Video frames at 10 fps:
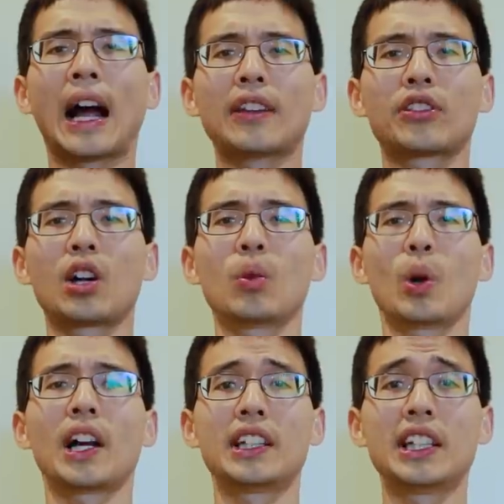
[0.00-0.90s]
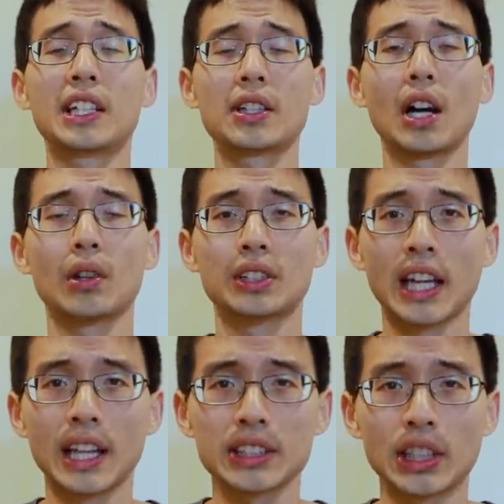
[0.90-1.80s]
I thought what I needed
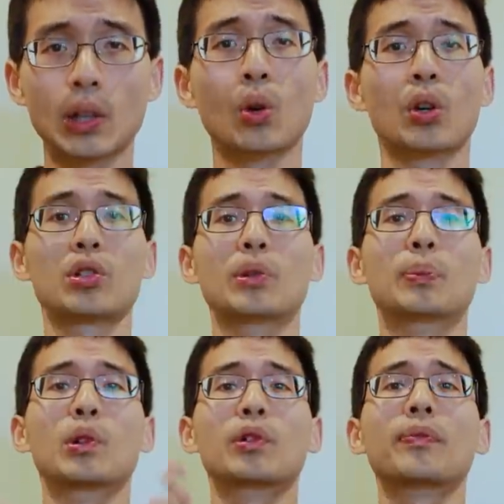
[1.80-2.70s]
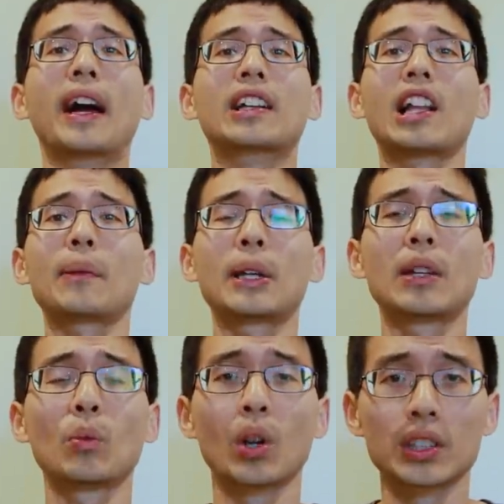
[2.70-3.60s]
nowadays in order to improve my
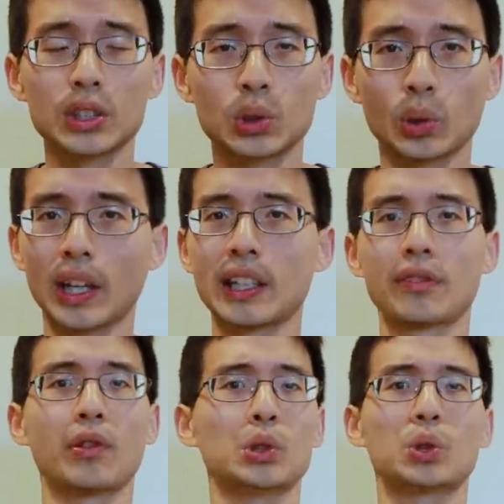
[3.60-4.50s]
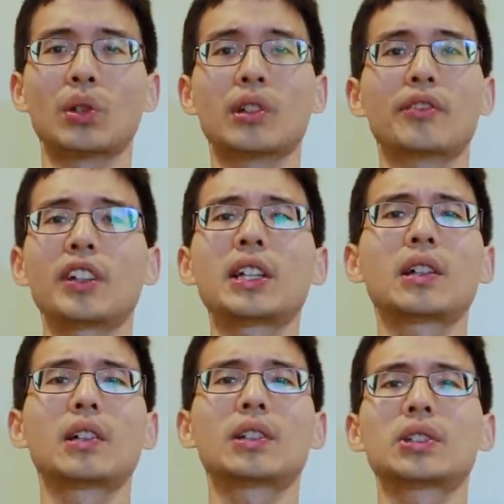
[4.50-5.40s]
climbing was training for stronger
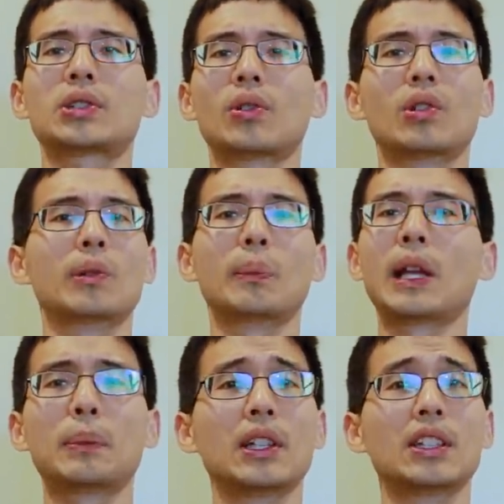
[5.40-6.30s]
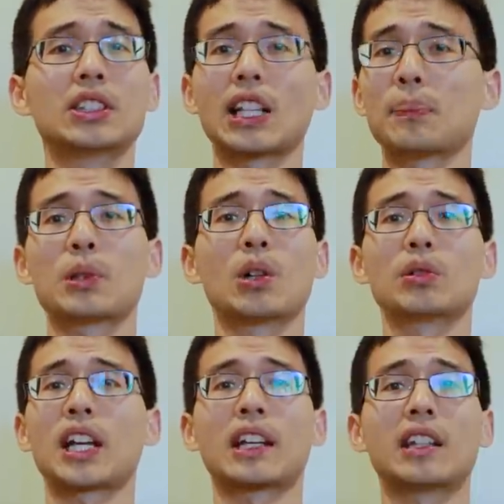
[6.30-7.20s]
fingers or maybe
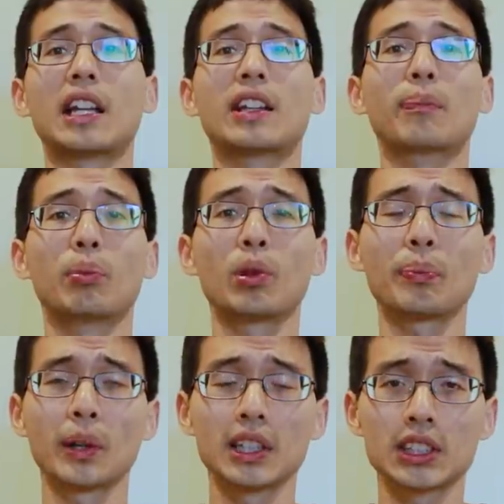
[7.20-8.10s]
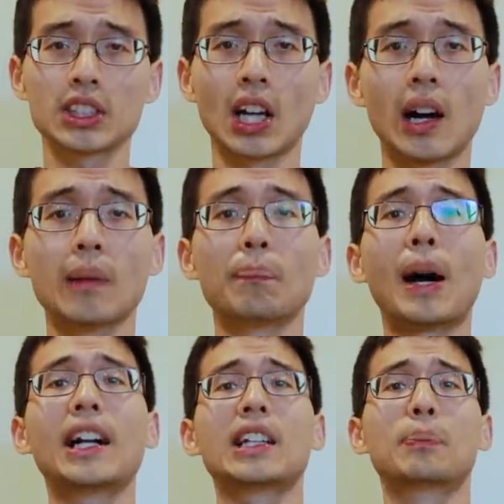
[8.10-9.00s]
sub-toe technique improvements on
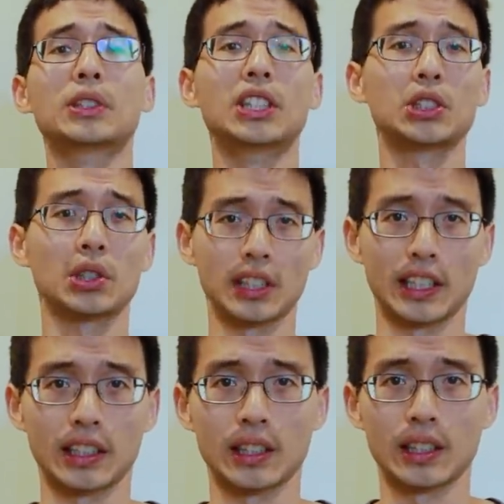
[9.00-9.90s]
body positioning.